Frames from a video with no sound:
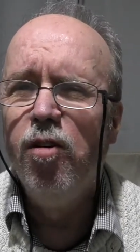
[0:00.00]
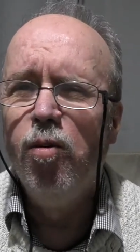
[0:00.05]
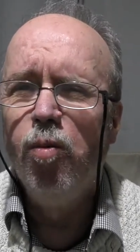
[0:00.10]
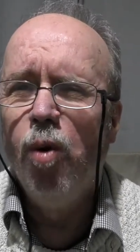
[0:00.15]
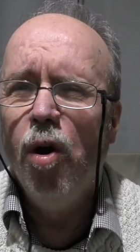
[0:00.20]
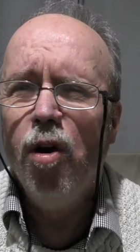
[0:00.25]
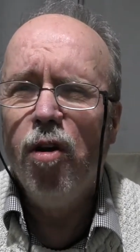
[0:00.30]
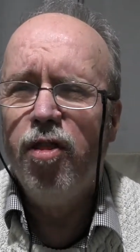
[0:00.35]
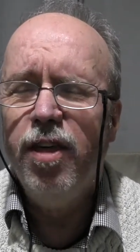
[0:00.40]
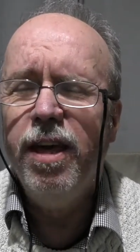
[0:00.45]

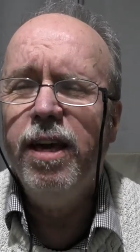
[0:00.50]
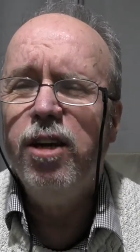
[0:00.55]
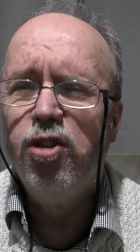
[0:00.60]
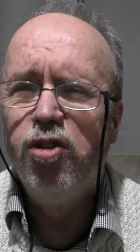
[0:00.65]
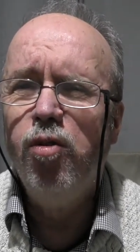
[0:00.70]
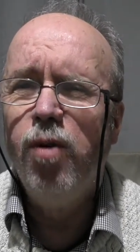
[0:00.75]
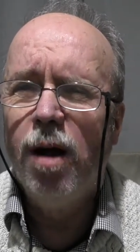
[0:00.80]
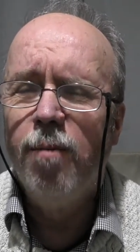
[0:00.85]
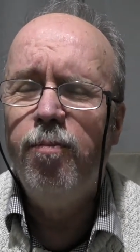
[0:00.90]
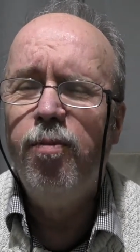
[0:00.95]
worse things
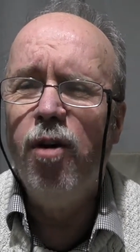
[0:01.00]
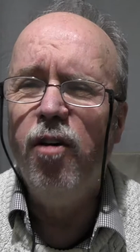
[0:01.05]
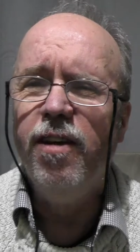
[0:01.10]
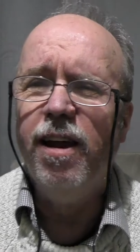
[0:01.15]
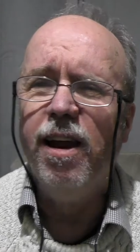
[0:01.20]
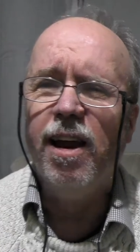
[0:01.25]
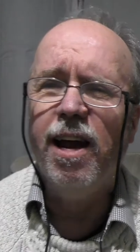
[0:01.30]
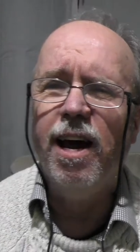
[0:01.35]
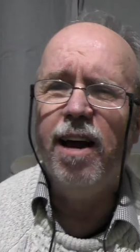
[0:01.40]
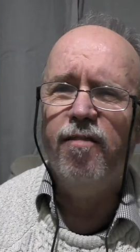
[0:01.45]
do happen
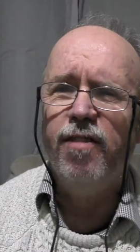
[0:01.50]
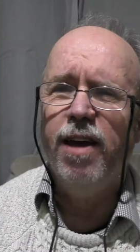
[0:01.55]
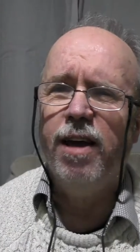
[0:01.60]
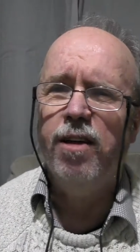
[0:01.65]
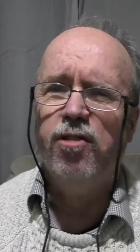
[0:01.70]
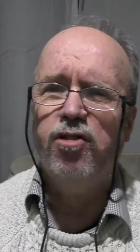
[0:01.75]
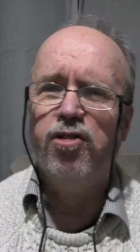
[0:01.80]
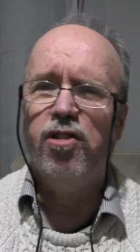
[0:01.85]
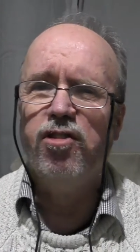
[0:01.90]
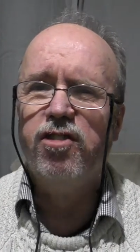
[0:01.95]
in life
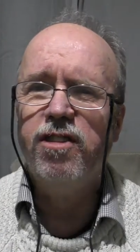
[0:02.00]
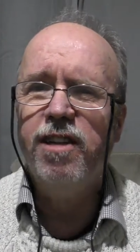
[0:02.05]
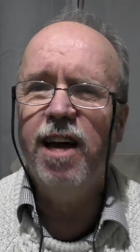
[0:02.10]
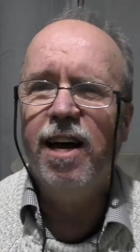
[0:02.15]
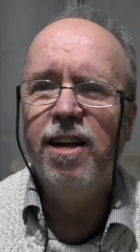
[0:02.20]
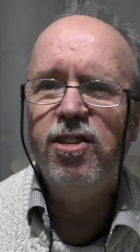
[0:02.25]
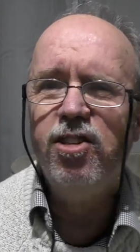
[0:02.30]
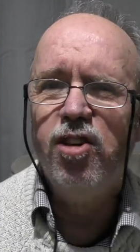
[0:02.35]
than just that."